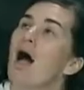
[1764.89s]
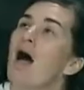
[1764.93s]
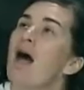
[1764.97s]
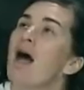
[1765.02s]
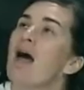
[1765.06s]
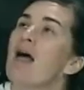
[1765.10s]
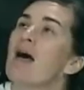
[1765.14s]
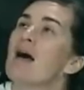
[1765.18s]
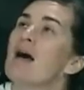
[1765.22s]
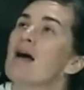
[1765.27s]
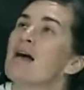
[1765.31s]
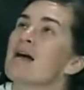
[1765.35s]

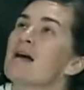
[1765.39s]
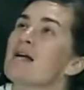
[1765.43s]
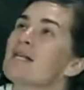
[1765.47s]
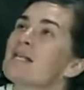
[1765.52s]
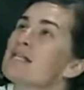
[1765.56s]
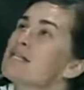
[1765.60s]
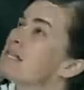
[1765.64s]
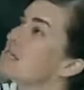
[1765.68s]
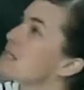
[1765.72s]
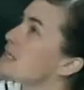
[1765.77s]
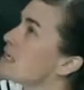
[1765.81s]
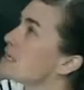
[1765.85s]

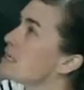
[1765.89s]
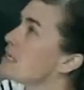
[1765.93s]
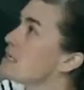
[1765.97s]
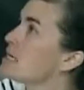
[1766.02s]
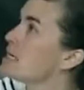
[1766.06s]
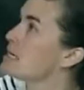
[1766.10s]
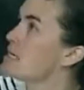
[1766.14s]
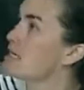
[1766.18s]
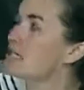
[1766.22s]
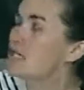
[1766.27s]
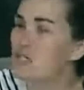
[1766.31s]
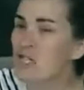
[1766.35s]
And
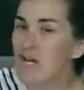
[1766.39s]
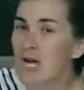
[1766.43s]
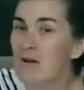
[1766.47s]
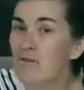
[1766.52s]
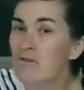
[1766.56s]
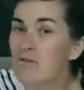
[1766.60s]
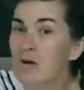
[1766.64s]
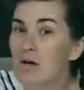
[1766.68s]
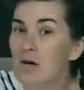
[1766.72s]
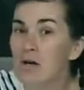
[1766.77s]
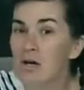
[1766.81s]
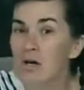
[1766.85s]
in
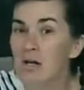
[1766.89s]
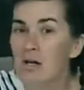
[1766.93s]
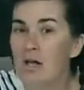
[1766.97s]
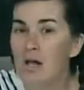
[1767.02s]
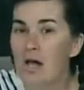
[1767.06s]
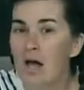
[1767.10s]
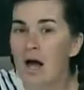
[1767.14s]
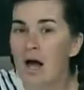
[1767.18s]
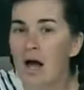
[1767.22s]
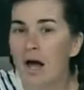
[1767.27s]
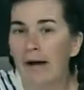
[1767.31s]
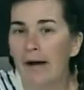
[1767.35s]
general,
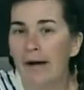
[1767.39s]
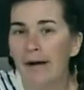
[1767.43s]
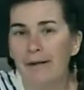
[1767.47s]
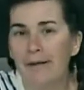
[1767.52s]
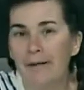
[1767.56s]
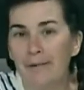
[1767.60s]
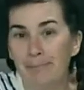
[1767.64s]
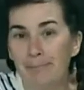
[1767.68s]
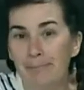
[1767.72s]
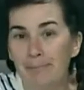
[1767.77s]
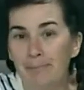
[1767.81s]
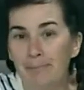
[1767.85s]

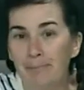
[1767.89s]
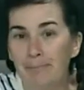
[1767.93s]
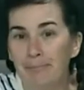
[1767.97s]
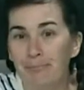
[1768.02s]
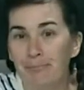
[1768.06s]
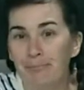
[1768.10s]
I